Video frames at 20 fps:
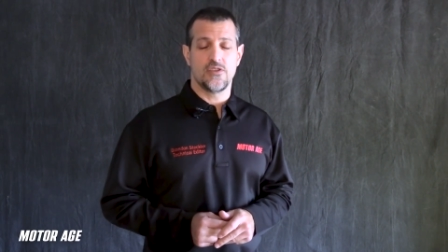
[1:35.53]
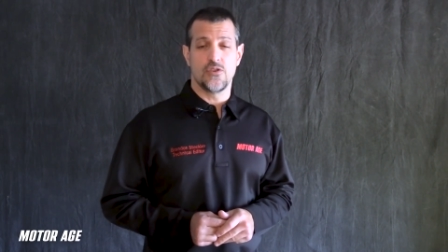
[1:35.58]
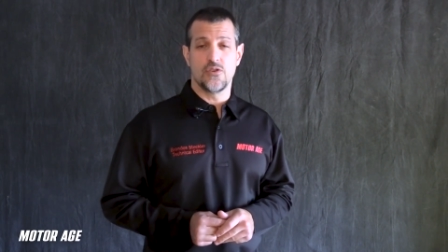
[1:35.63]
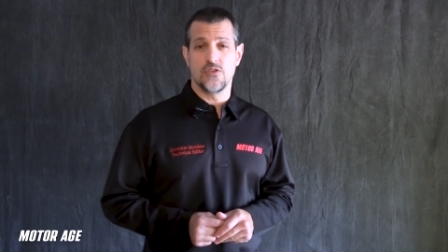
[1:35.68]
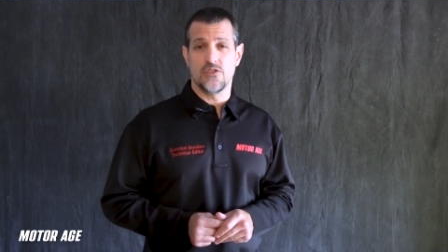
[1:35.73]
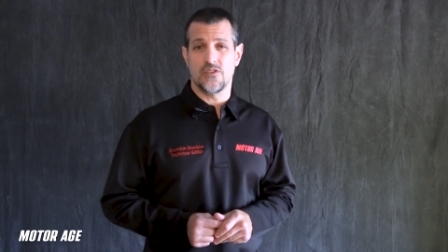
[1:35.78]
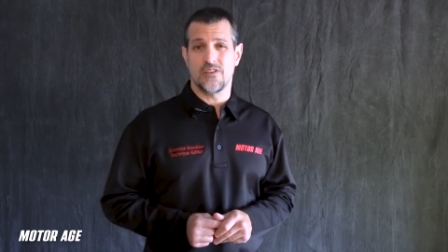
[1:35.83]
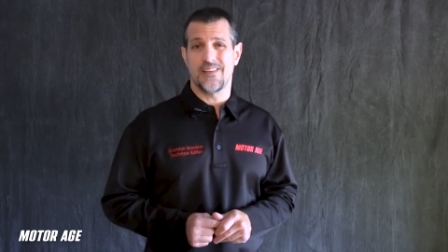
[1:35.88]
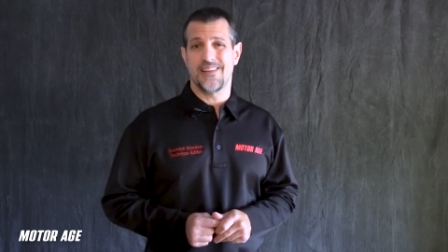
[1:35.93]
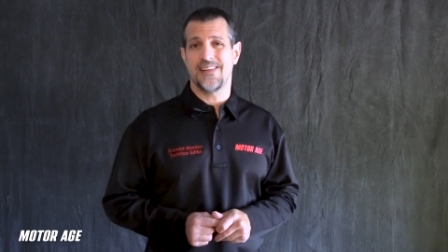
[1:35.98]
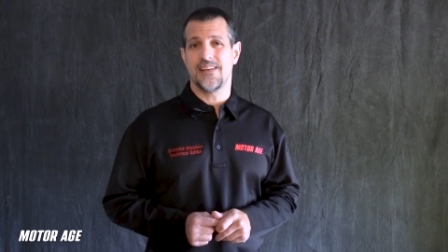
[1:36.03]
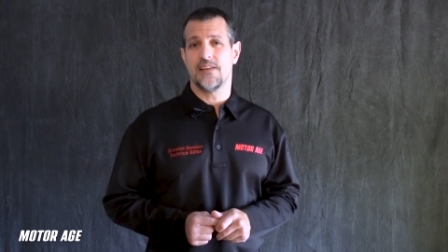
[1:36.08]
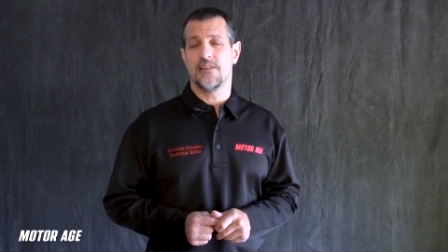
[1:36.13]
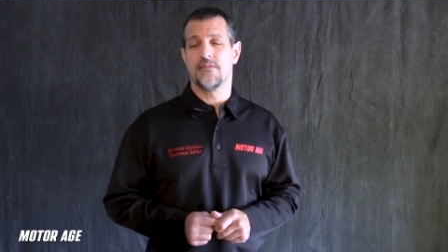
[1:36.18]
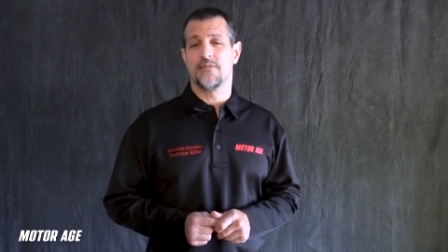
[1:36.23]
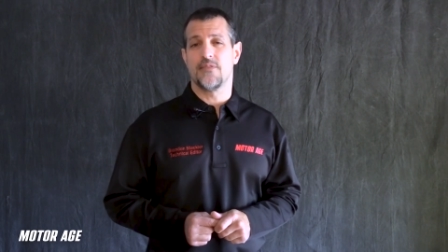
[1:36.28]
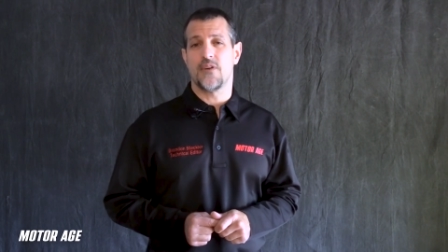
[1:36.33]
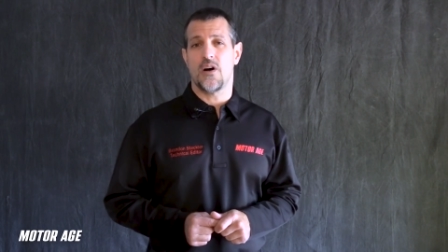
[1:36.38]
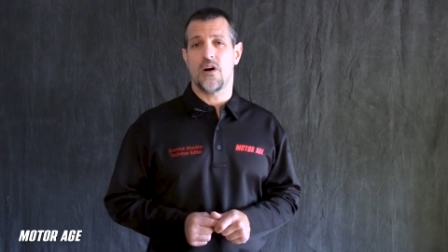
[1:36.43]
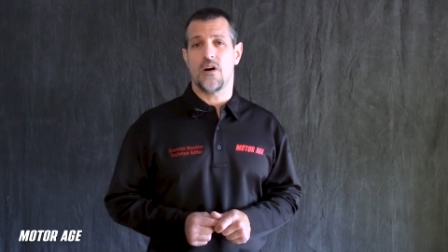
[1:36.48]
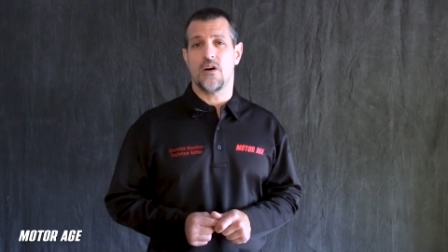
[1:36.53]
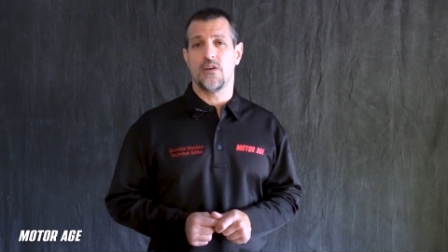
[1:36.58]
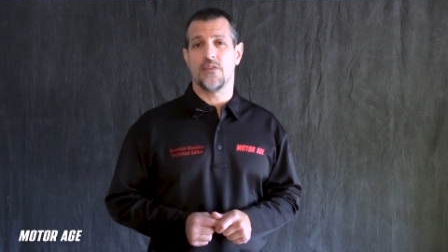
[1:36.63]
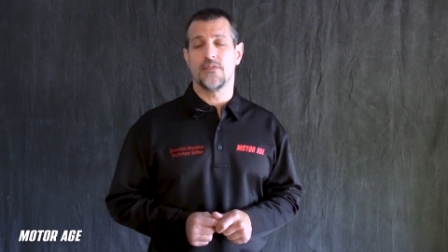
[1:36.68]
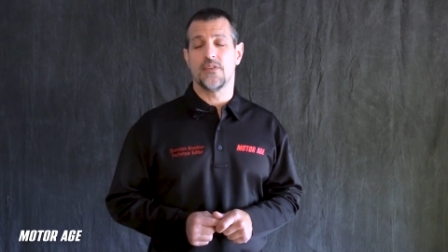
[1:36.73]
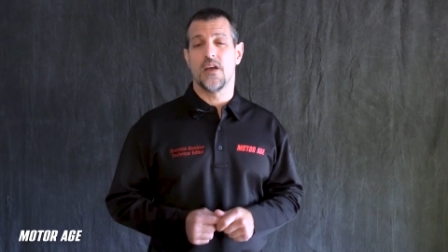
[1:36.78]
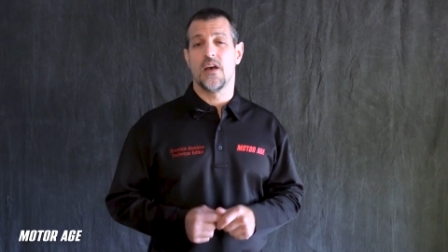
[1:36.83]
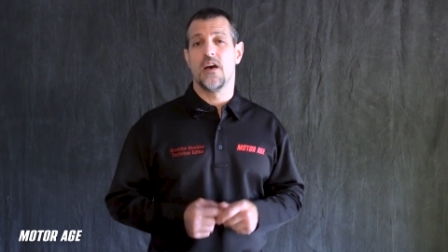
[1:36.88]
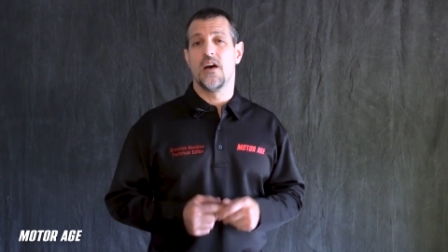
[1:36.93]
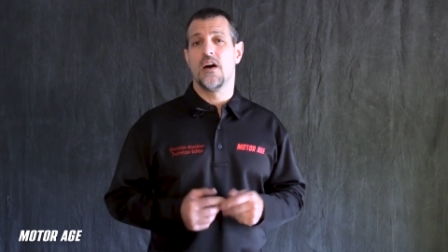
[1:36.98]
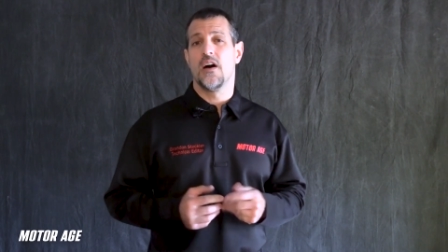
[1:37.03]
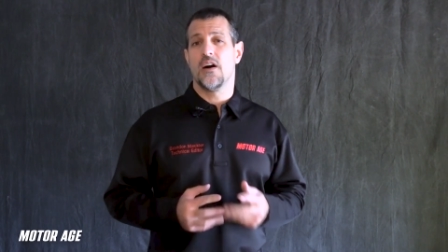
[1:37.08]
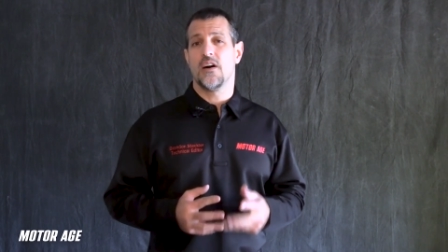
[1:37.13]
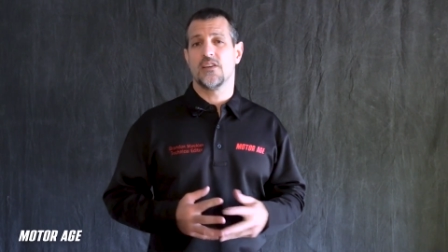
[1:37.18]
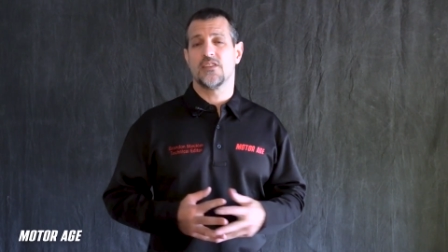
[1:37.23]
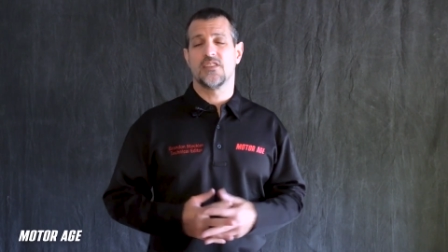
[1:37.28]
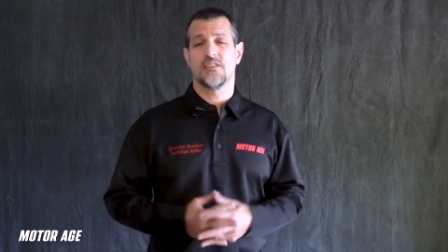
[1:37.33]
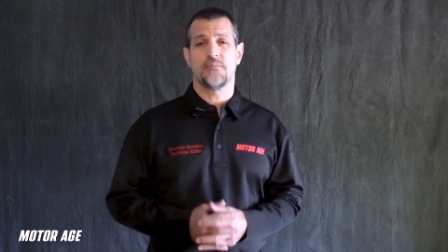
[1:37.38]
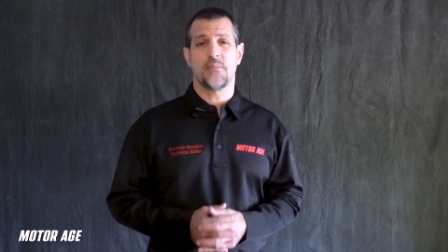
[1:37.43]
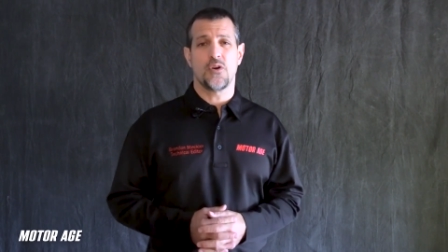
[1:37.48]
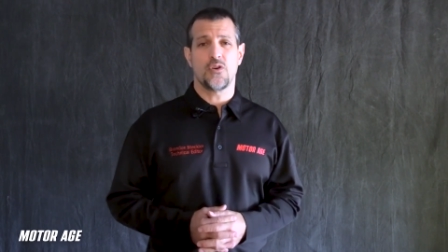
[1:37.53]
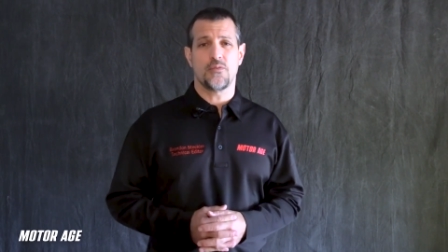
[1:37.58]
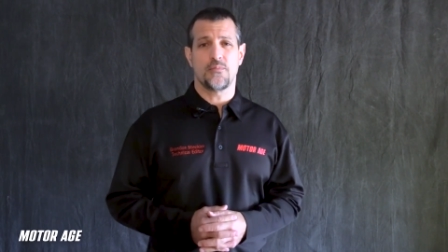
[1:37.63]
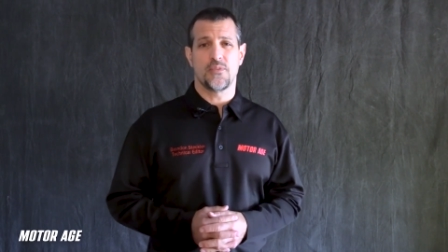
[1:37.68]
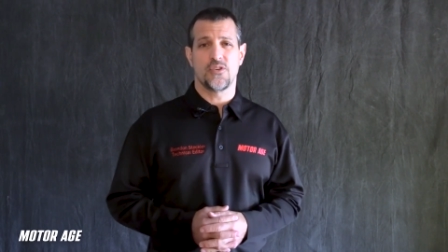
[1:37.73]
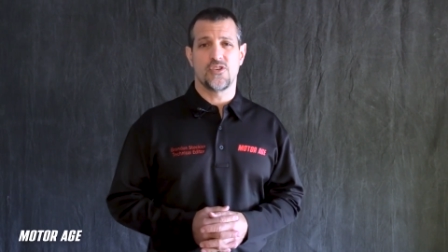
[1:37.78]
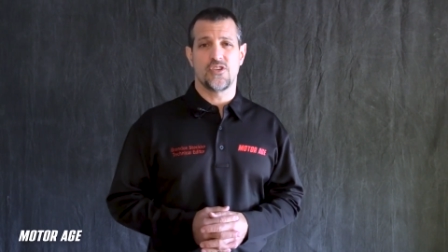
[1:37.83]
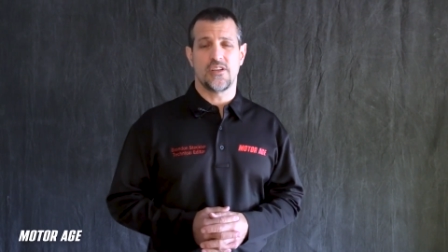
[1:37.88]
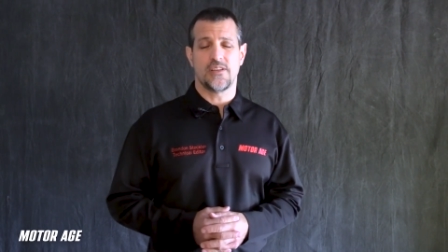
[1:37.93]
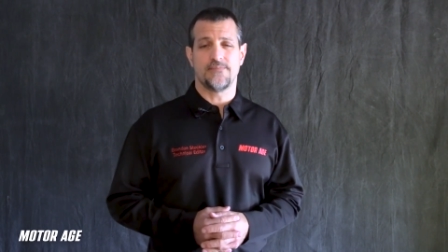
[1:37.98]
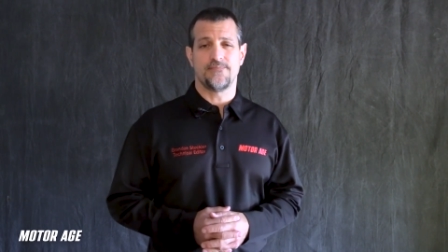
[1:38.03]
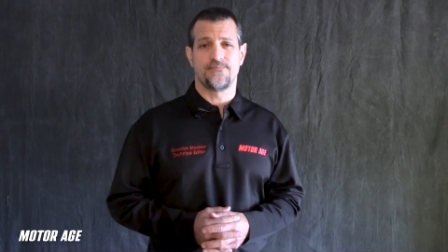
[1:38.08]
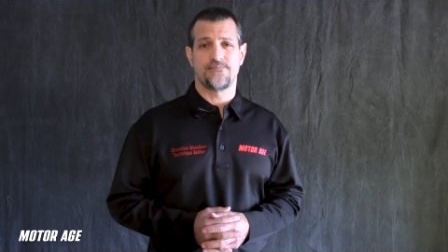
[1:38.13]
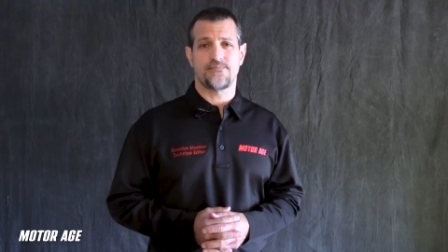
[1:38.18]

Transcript: usually involved a smoke machine.